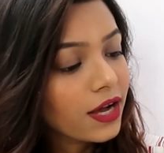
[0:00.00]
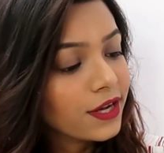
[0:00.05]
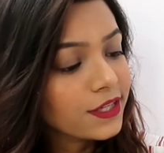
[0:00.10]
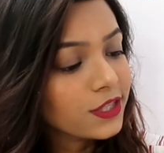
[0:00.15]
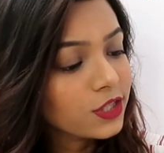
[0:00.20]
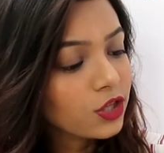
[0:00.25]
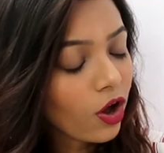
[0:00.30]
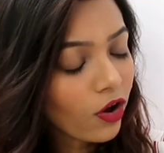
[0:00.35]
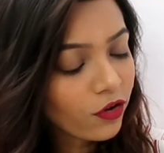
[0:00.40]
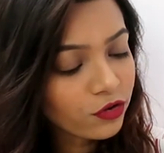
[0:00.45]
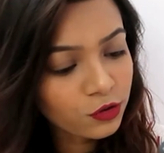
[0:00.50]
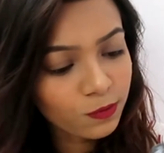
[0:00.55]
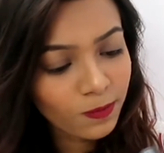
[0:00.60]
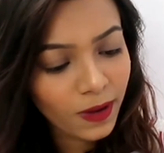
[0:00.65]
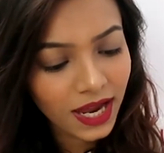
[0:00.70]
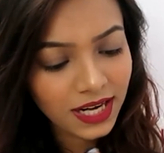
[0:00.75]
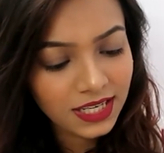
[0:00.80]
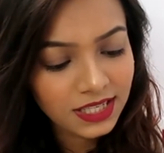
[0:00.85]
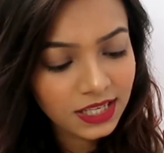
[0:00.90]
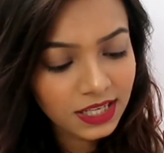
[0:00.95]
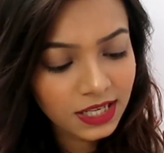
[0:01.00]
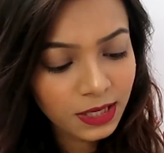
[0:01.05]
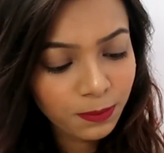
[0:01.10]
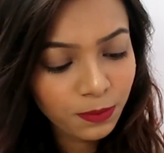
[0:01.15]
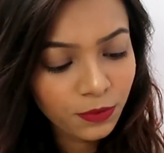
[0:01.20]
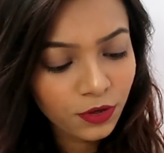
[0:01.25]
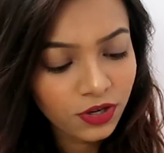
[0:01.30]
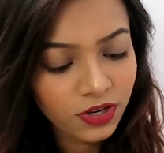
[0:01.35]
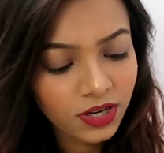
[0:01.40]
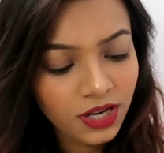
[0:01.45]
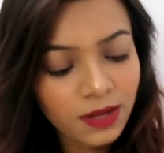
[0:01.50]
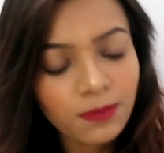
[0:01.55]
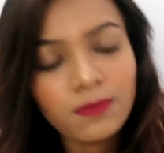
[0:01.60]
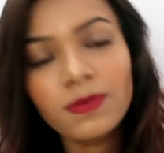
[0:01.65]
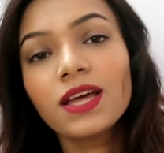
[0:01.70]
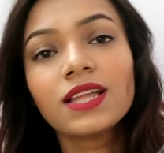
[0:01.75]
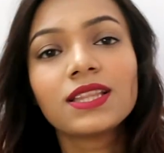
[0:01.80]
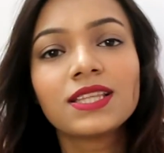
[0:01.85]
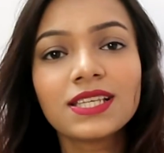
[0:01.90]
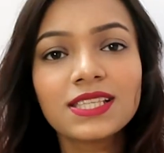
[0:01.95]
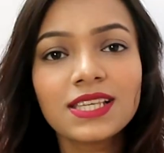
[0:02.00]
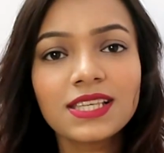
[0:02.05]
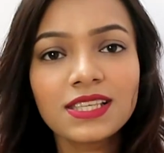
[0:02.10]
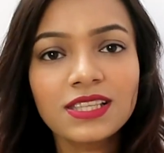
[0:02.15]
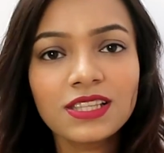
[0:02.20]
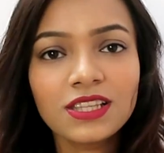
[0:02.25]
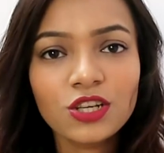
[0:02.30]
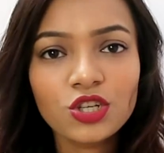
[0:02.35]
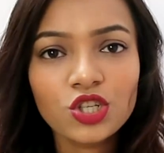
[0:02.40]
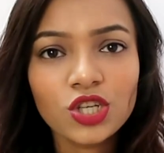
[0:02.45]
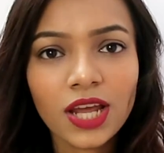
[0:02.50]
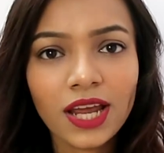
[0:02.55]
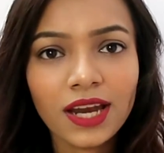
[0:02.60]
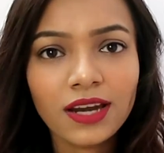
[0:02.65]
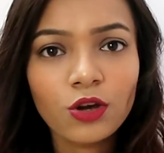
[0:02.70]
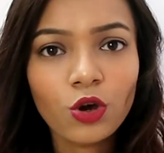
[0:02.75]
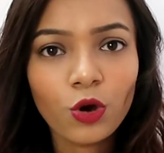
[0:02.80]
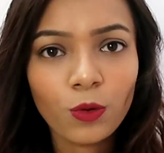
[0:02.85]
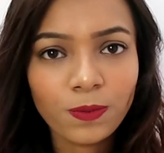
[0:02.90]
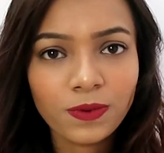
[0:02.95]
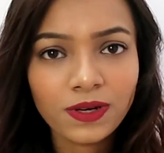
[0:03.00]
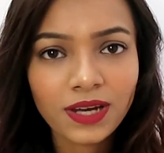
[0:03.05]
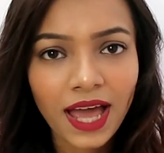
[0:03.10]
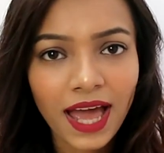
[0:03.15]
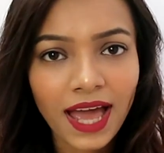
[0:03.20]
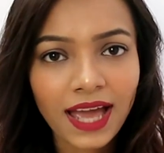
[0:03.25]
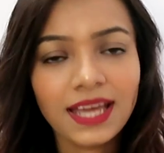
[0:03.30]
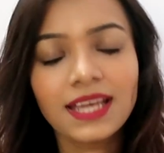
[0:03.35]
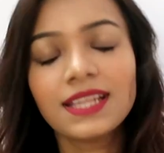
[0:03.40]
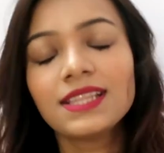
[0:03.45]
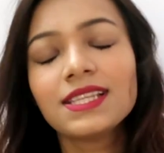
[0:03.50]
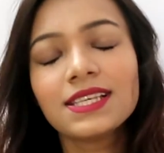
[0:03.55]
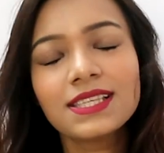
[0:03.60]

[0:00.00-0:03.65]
soft matte lip cream. This is in the shade Copenhagen.